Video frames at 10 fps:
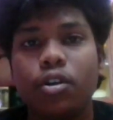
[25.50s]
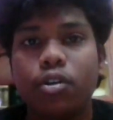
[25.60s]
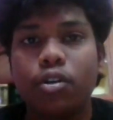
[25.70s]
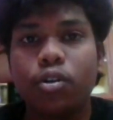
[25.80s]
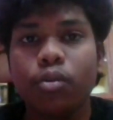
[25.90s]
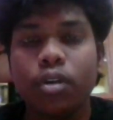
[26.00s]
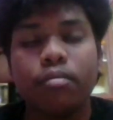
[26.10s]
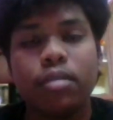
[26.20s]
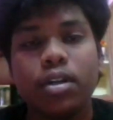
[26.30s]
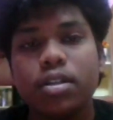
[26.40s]
two
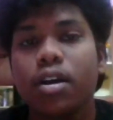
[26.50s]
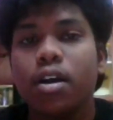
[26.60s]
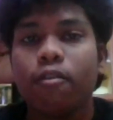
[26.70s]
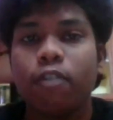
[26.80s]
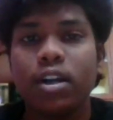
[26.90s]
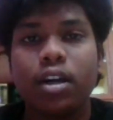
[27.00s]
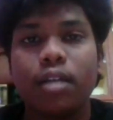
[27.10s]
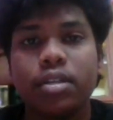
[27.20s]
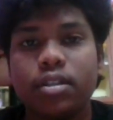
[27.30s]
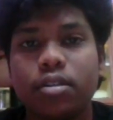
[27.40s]
numbers 1 comma
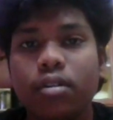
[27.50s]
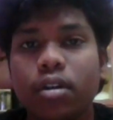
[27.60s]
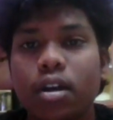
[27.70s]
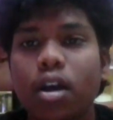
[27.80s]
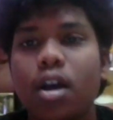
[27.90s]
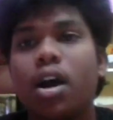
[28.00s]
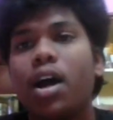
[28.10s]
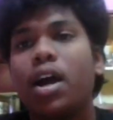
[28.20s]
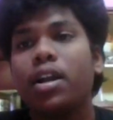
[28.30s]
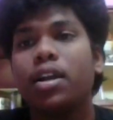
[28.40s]
0,
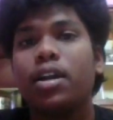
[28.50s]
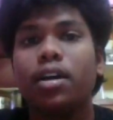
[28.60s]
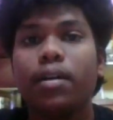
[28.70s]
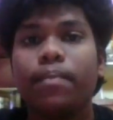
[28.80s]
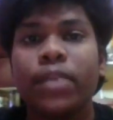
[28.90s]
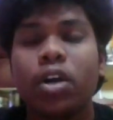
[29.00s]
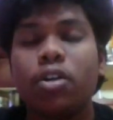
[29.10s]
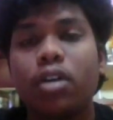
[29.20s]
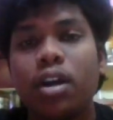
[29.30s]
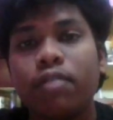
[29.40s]
and to
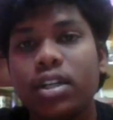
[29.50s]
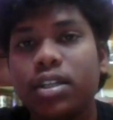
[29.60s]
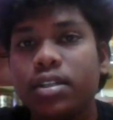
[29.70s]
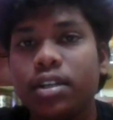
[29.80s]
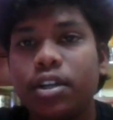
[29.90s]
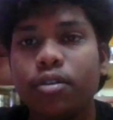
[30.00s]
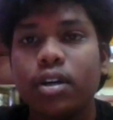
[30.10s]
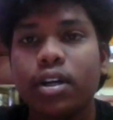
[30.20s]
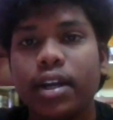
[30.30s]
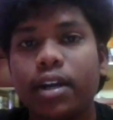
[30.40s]
convert this into a
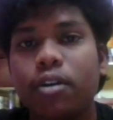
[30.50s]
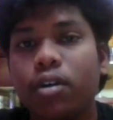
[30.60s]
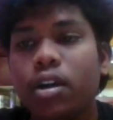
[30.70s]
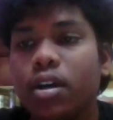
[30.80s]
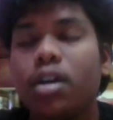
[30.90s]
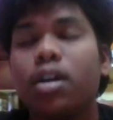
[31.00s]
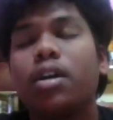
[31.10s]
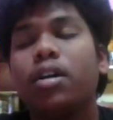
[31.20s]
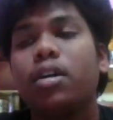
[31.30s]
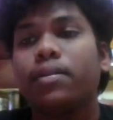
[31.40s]
gray code,
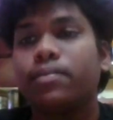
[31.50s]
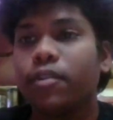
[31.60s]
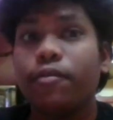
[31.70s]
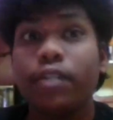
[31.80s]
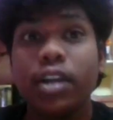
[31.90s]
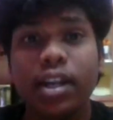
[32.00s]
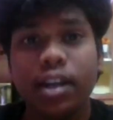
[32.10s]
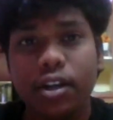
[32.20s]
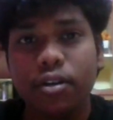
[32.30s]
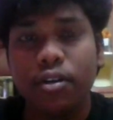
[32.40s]
uh, we need
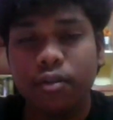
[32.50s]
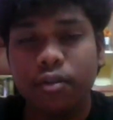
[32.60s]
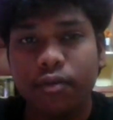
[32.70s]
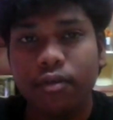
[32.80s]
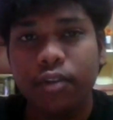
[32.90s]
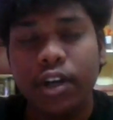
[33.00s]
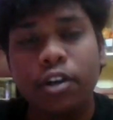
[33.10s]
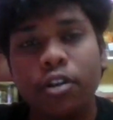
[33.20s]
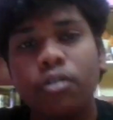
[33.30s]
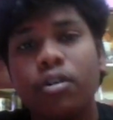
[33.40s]
we need
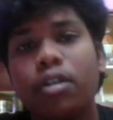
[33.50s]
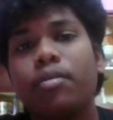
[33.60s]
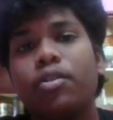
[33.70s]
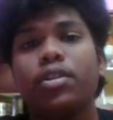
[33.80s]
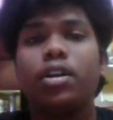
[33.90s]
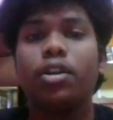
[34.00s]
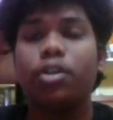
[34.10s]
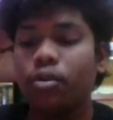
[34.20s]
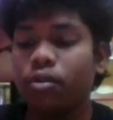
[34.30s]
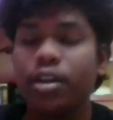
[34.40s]
to know about the
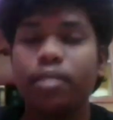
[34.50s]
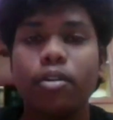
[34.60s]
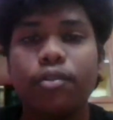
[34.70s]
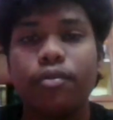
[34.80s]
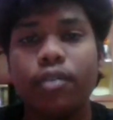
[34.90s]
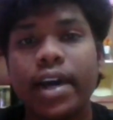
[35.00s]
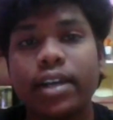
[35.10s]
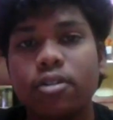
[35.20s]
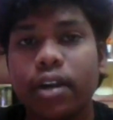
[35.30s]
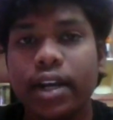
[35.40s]
truth table of
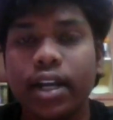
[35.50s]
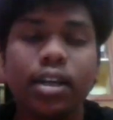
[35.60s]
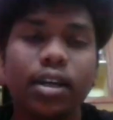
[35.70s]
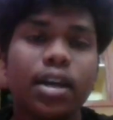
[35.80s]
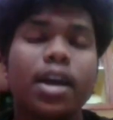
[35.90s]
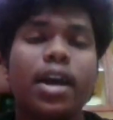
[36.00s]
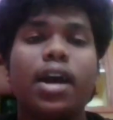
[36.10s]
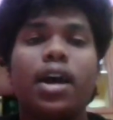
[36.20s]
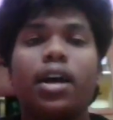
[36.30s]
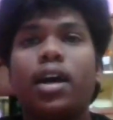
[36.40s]
XOR gate.
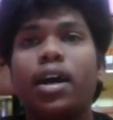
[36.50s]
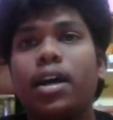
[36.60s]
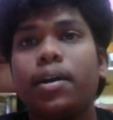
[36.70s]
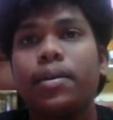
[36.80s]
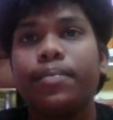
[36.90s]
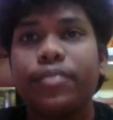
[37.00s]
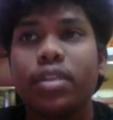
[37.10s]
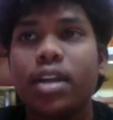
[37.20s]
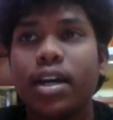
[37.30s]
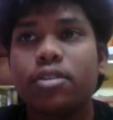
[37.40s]

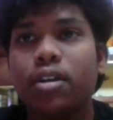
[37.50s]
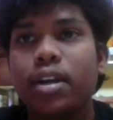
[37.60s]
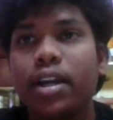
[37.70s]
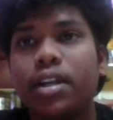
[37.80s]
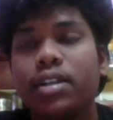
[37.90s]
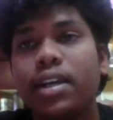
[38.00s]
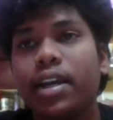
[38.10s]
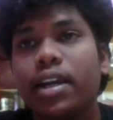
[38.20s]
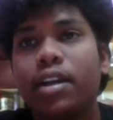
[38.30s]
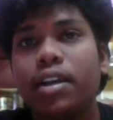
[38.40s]
The XOR gate is a
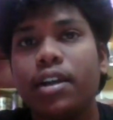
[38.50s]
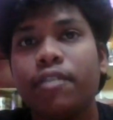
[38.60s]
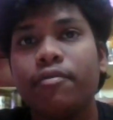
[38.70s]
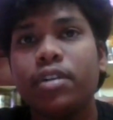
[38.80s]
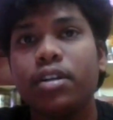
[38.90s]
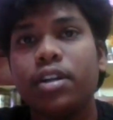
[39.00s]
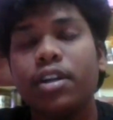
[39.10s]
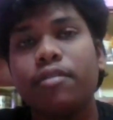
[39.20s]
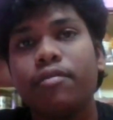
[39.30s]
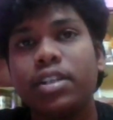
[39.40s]
gate
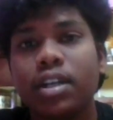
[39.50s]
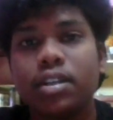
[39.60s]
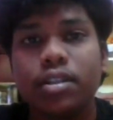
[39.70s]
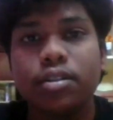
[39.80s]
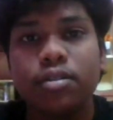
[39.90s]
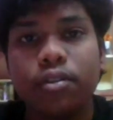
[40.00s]
which consists of